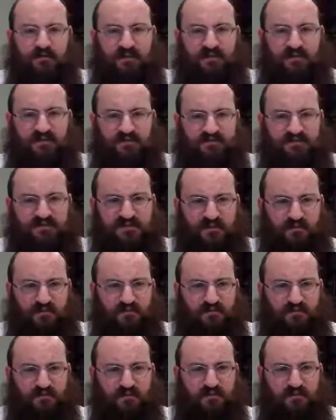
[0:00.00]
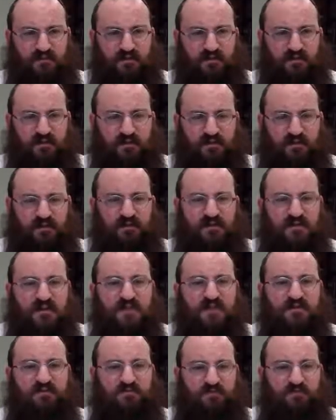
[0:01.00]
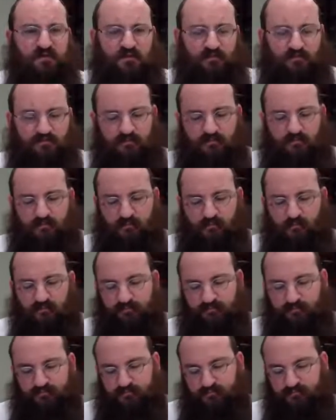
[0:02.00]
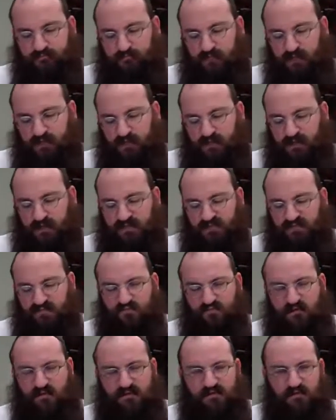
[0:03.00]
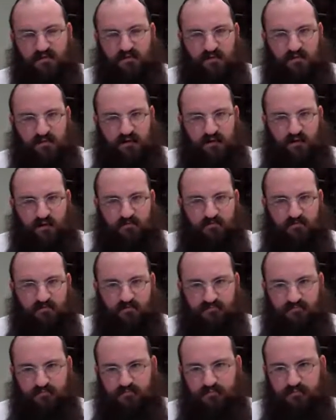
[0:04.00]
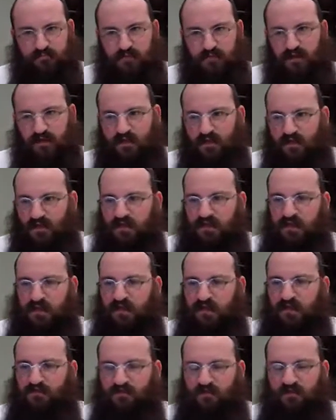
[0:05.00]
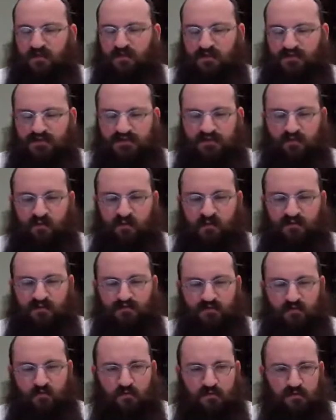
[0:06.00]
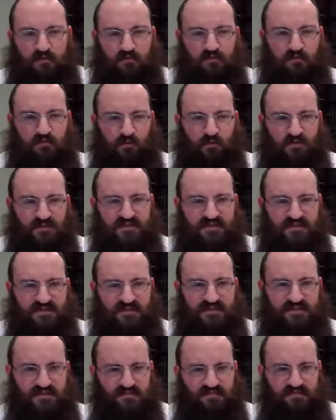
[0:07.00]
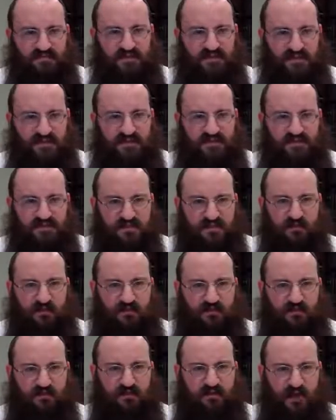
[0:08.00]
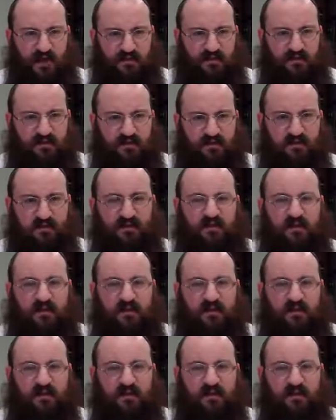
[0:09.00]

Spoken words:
to subdue the evil that is present there. That evil comes in what form? What specifically is the underlying